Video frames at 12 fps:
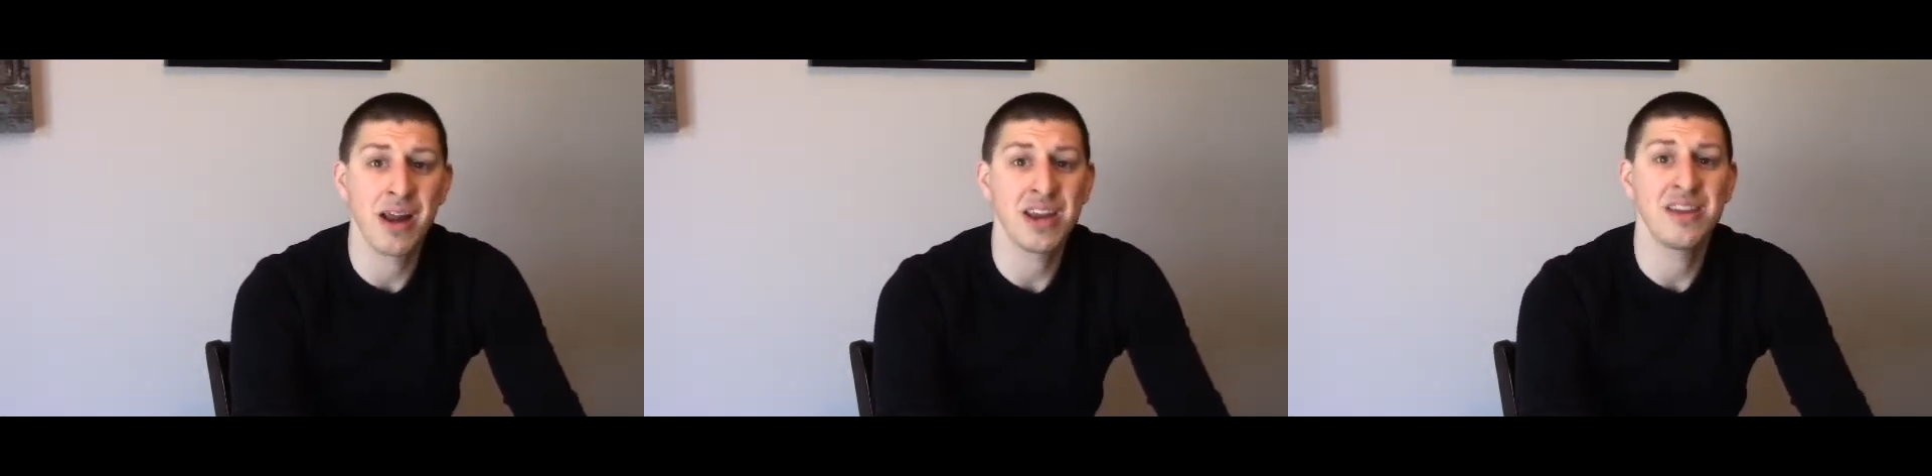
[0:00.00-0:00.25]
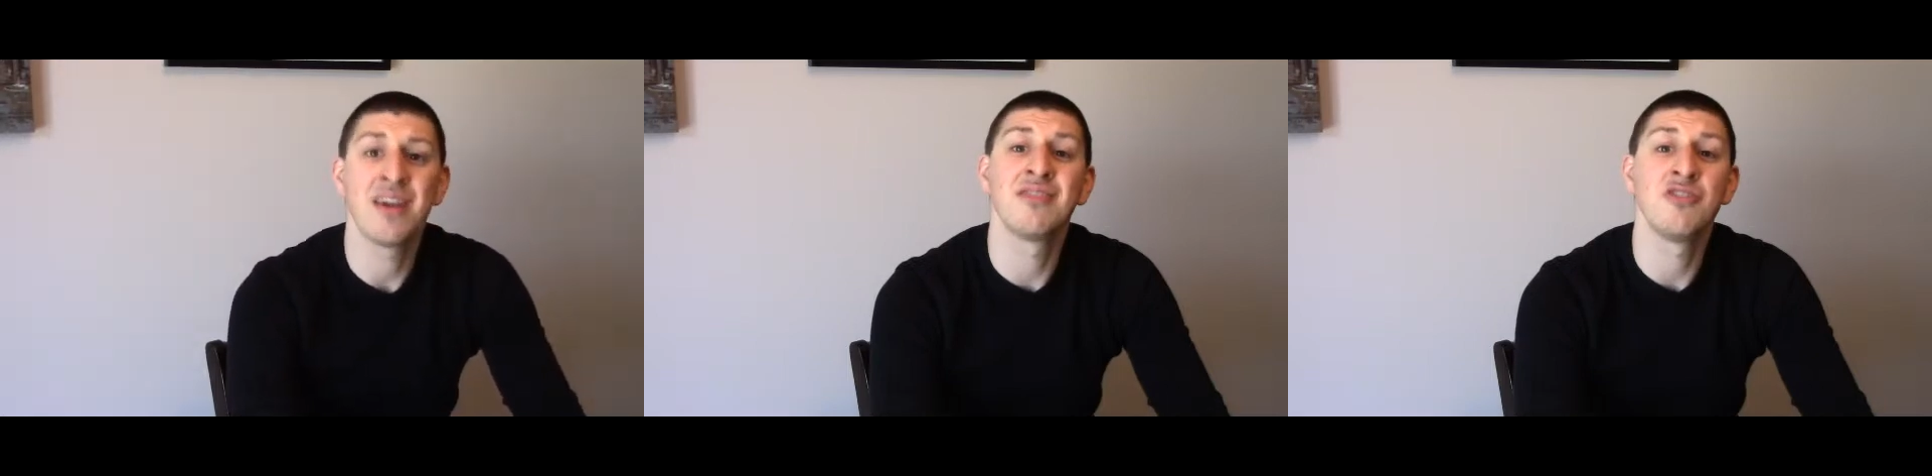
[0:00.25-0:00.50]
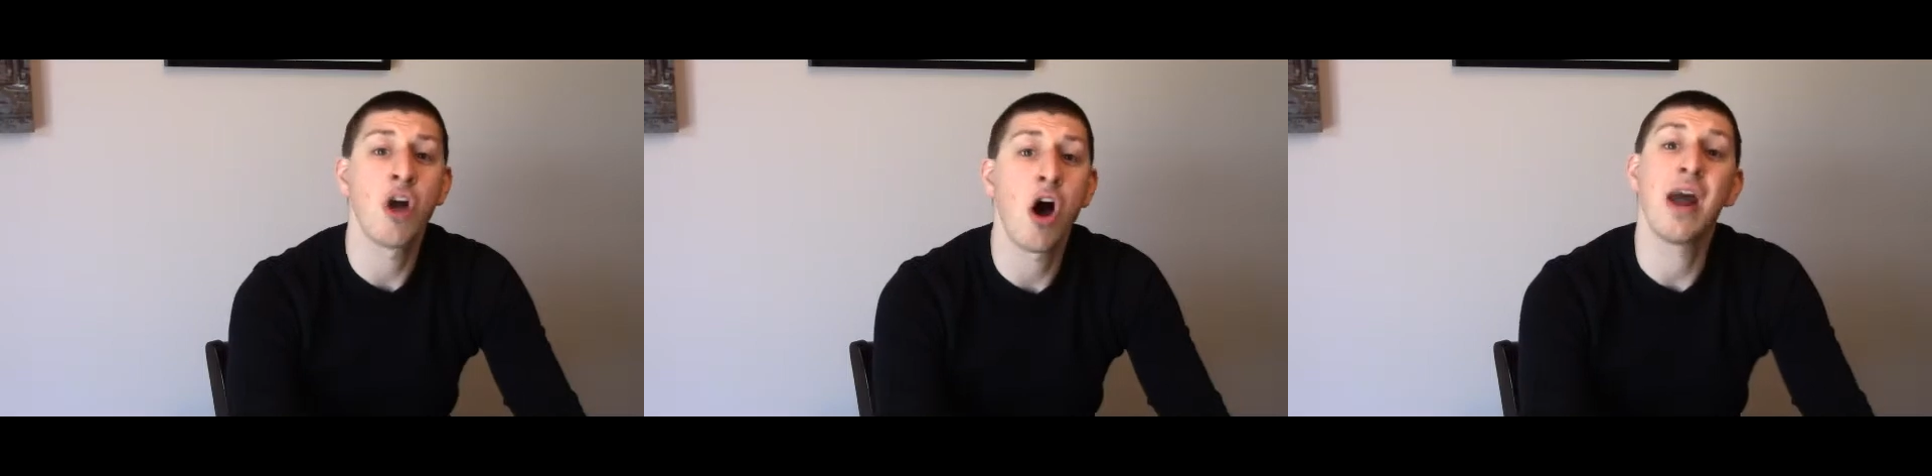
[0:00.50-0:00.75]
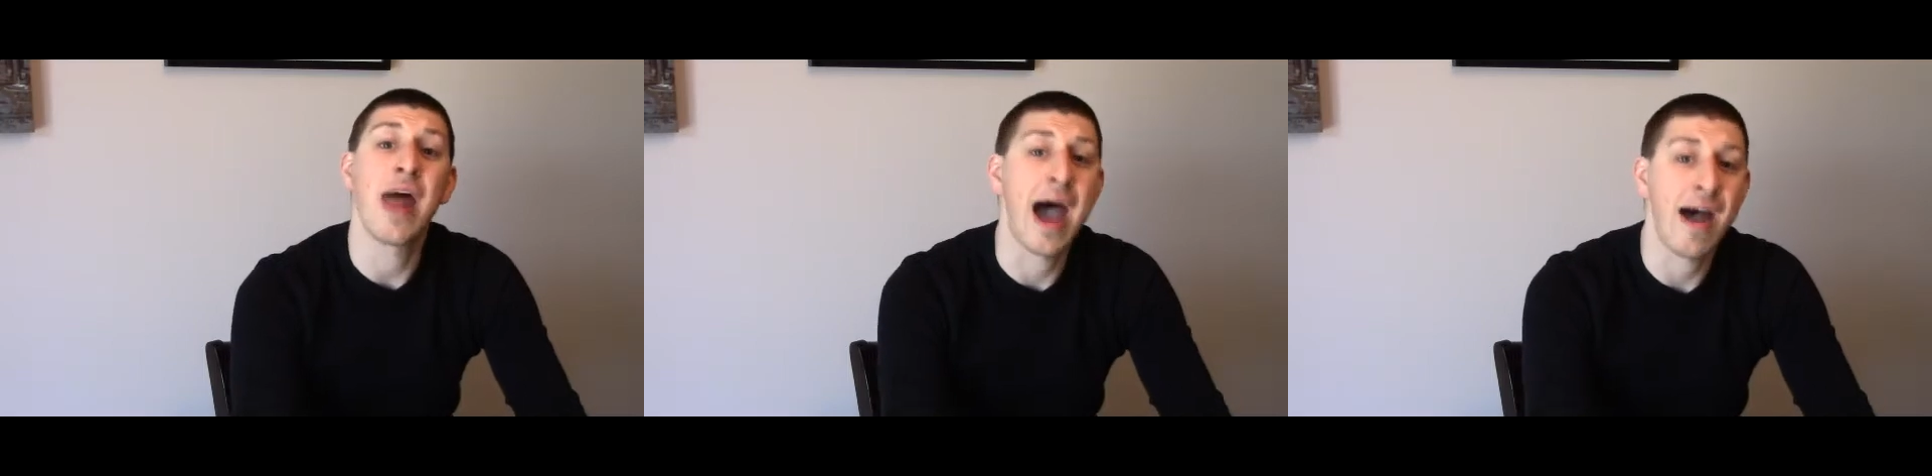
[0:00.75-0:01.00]
money does
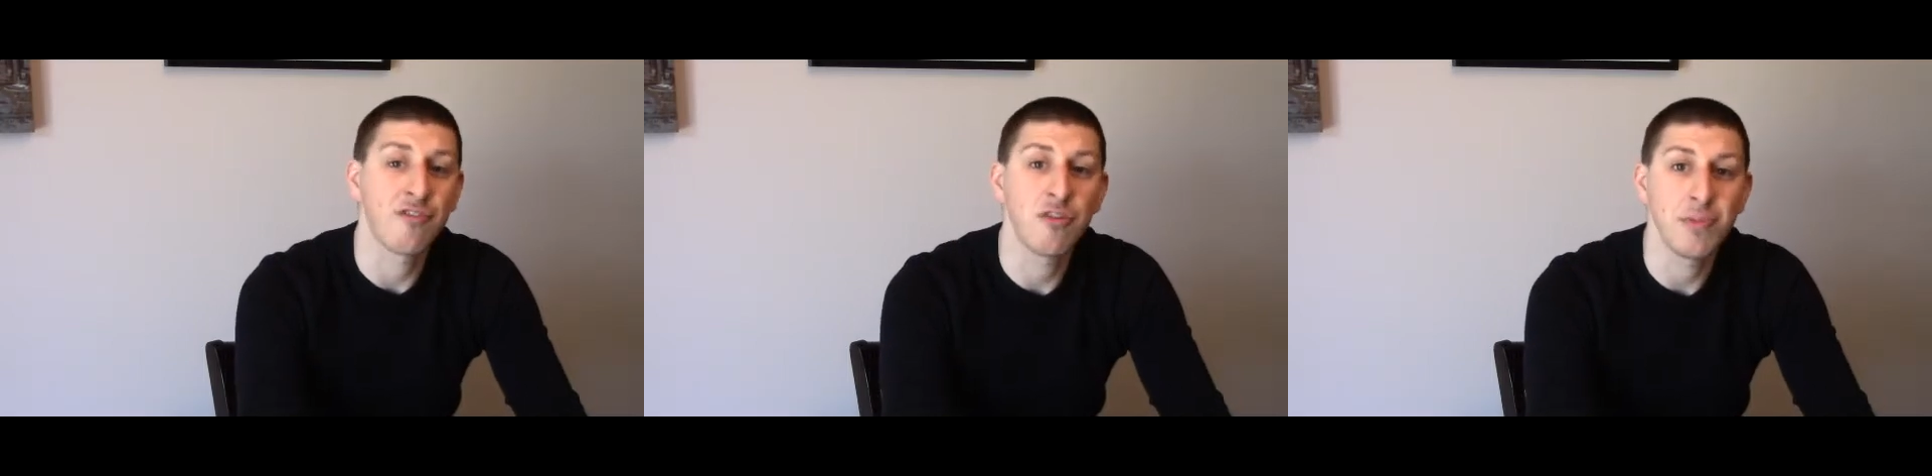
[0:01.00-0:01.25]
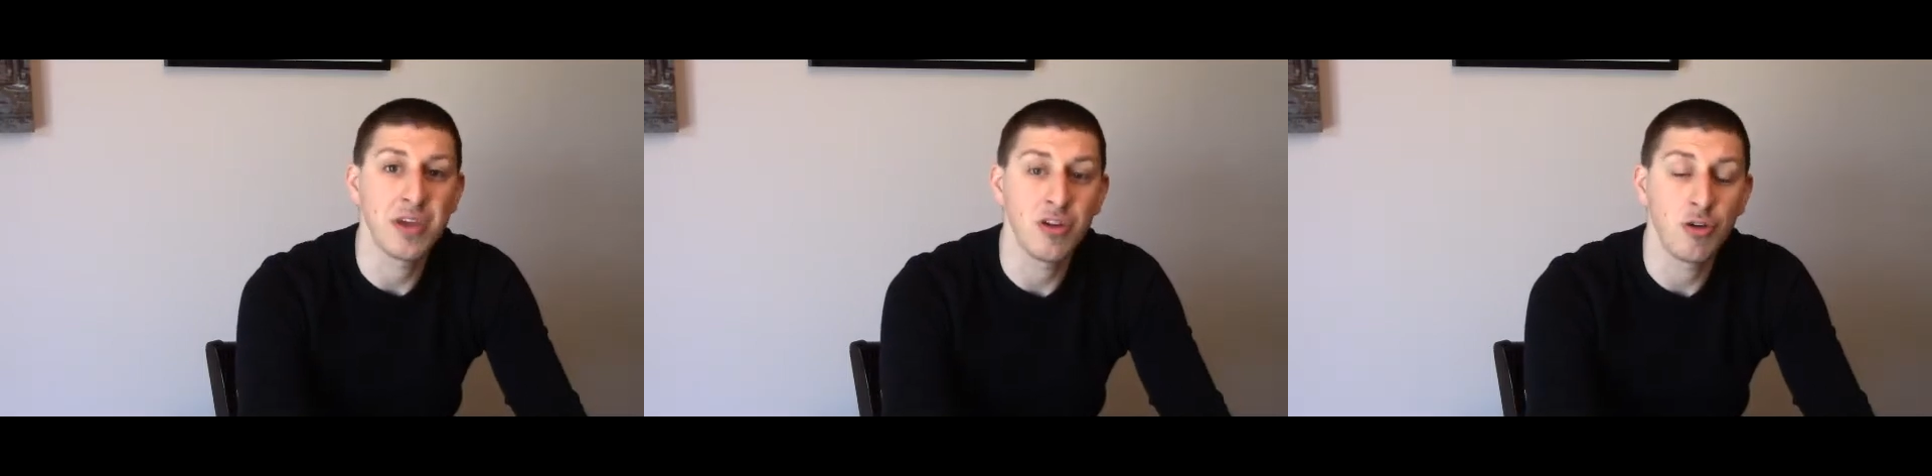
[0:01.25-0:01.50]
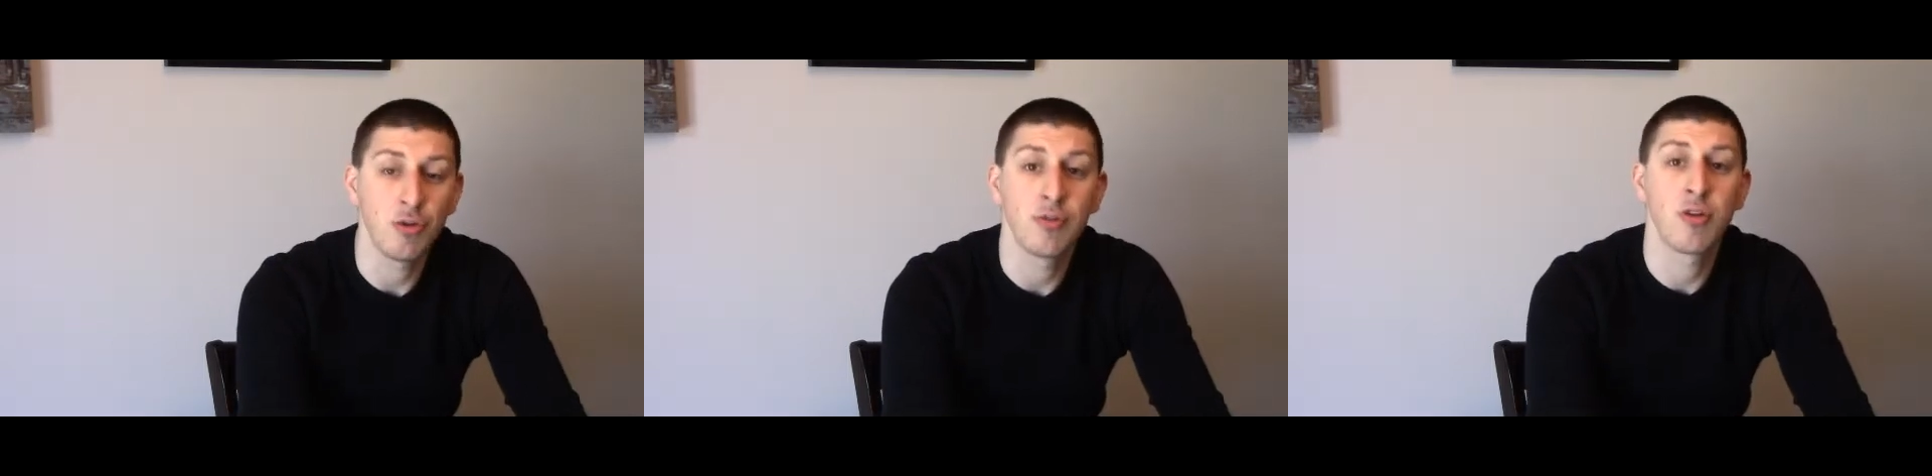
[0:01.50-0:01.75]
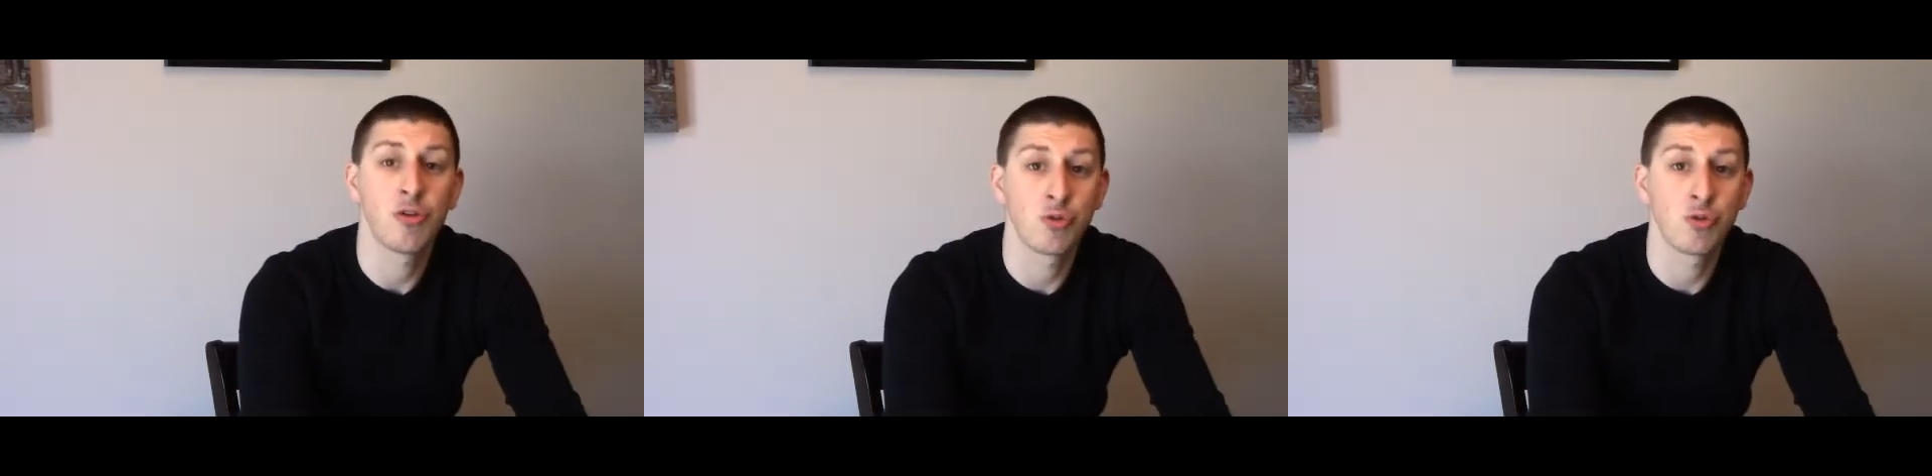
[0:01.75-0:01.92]
not have to be used